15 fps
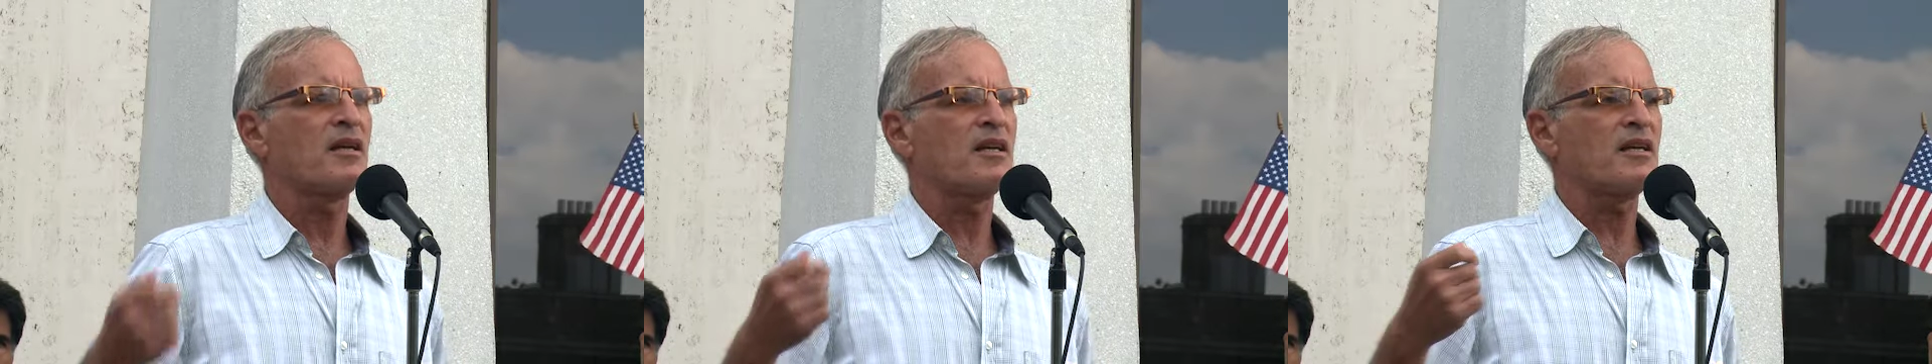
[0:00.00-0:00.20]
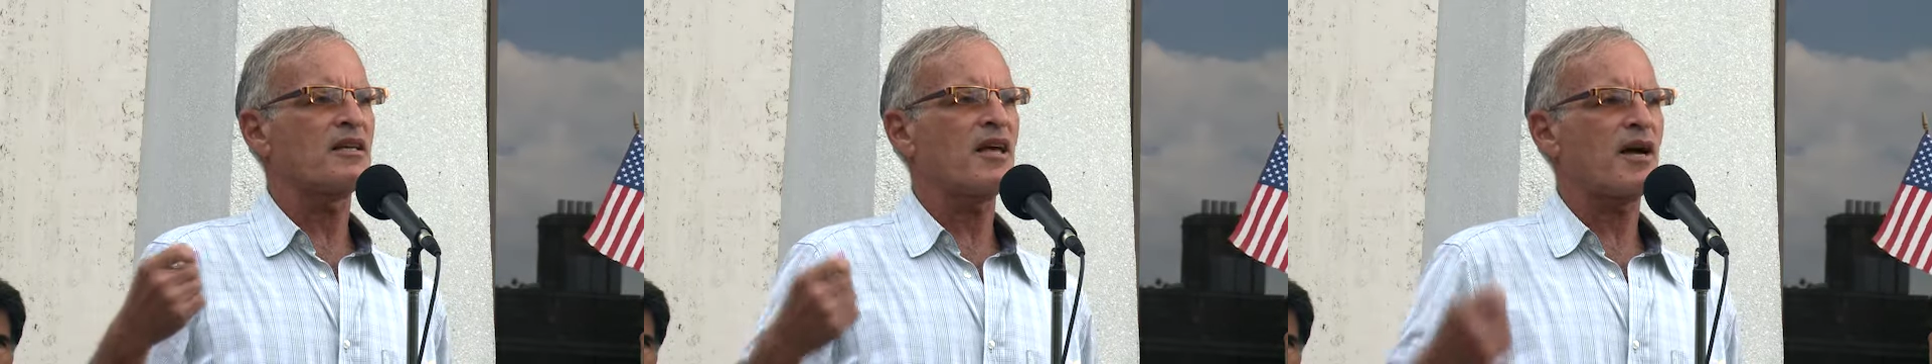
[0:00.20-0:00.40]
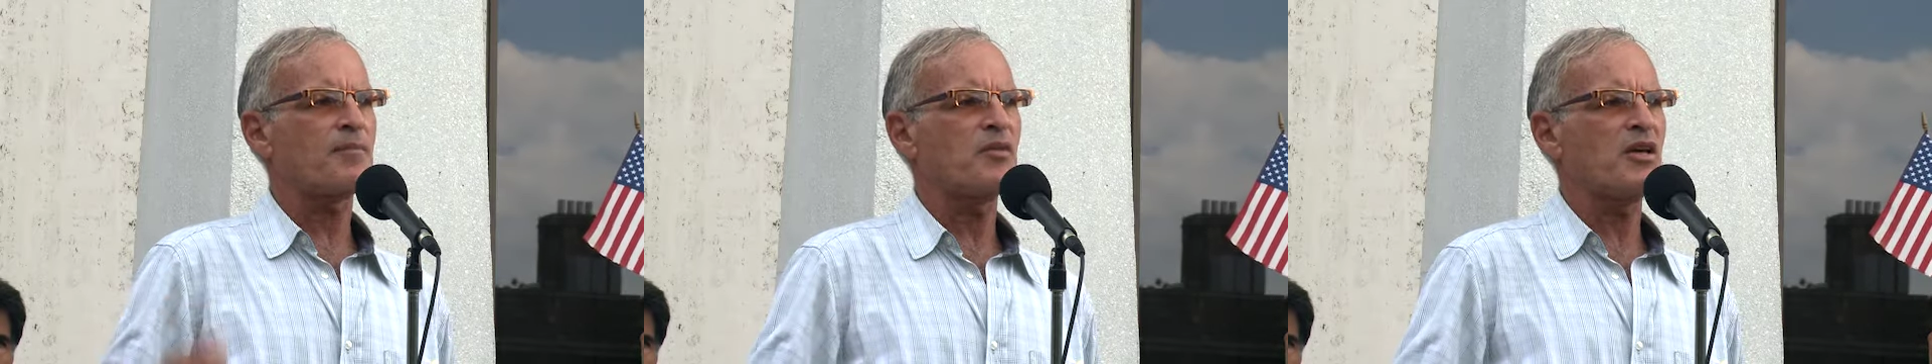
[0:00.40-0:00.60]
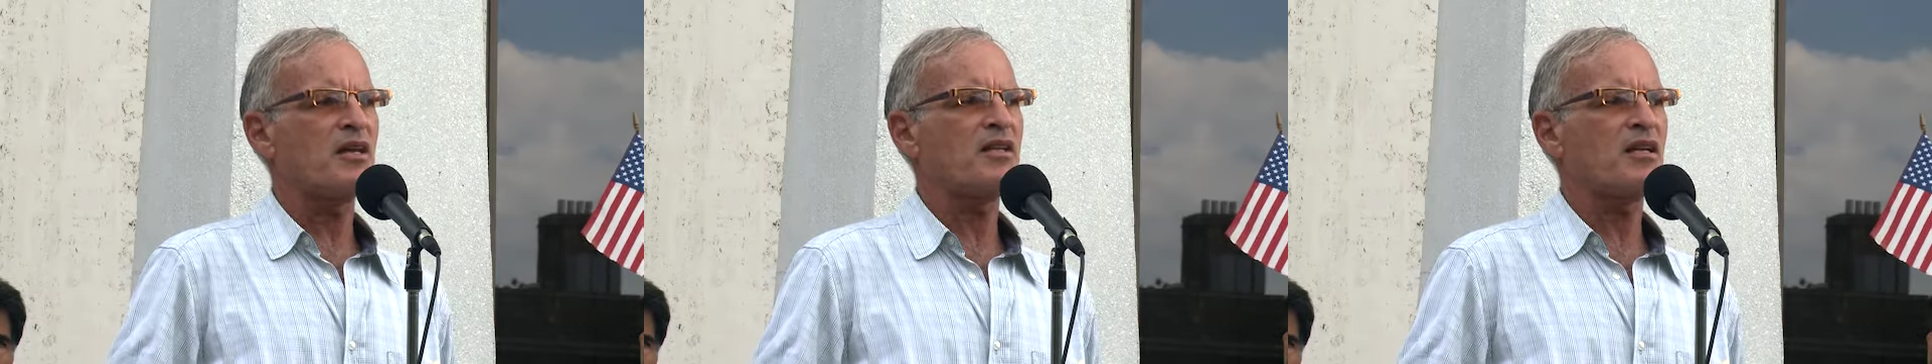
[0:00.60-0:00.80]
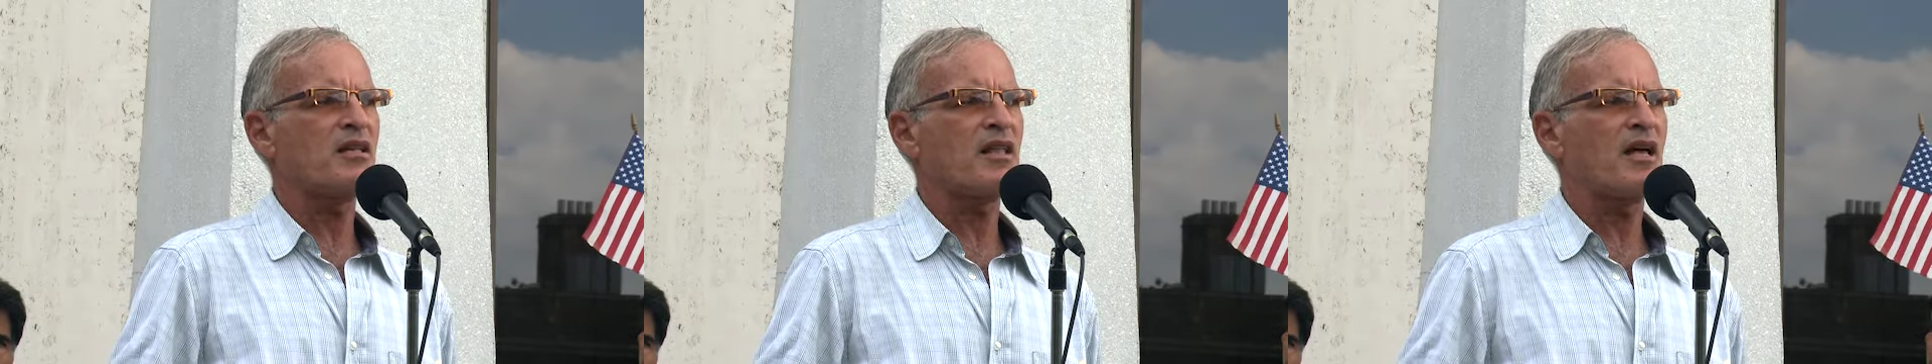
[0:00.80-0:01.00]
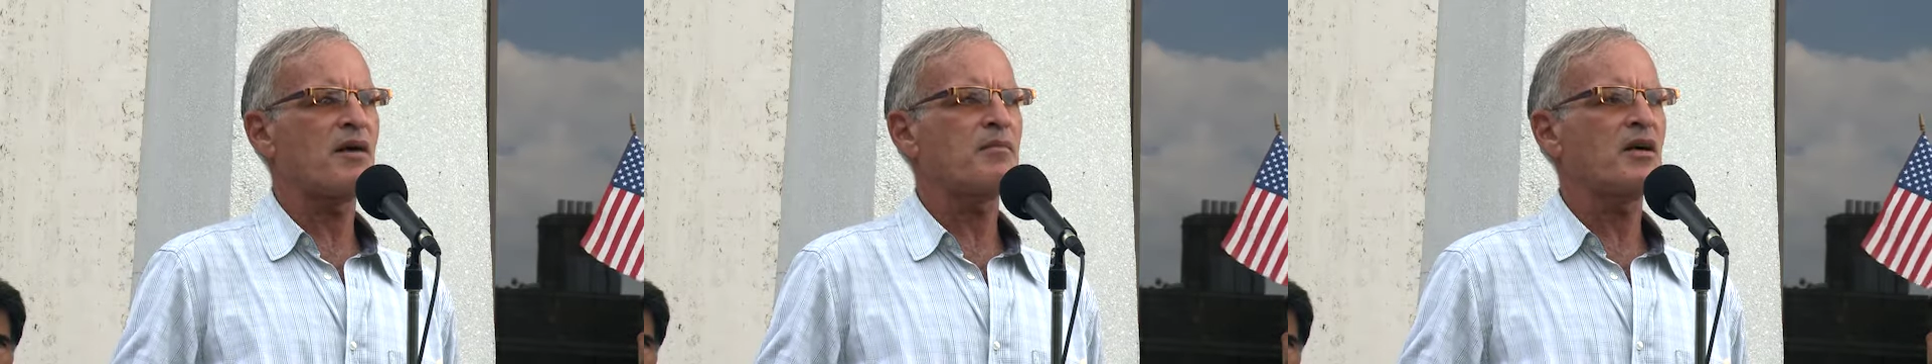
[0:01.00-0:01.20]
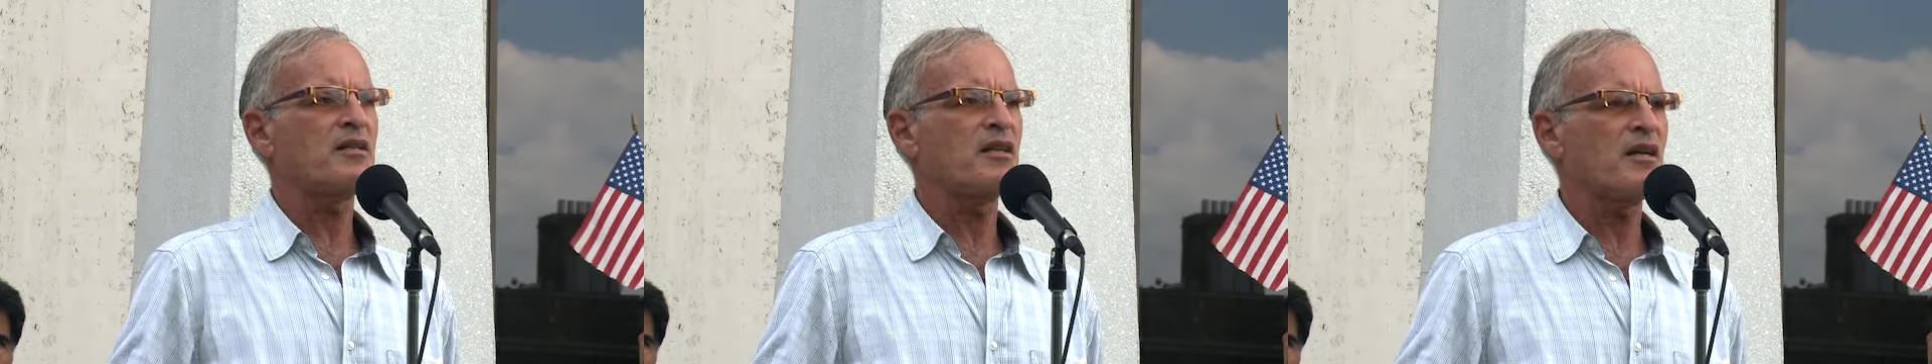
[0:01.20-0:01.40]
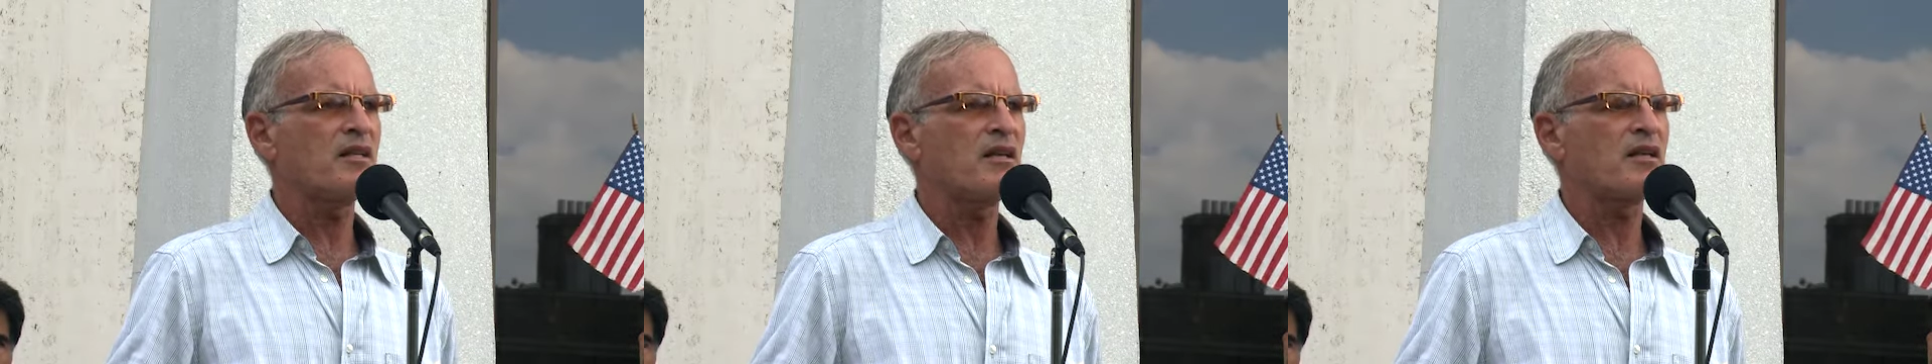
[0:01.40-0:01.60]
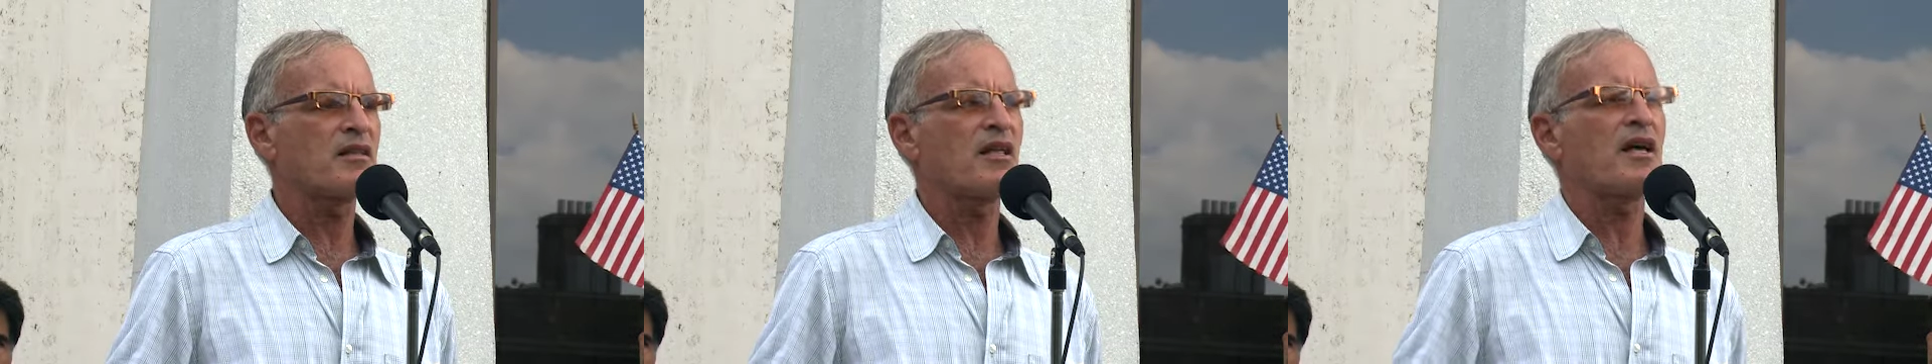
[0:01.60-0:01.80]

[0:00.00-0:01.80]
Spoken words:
he kept hitting them and hitting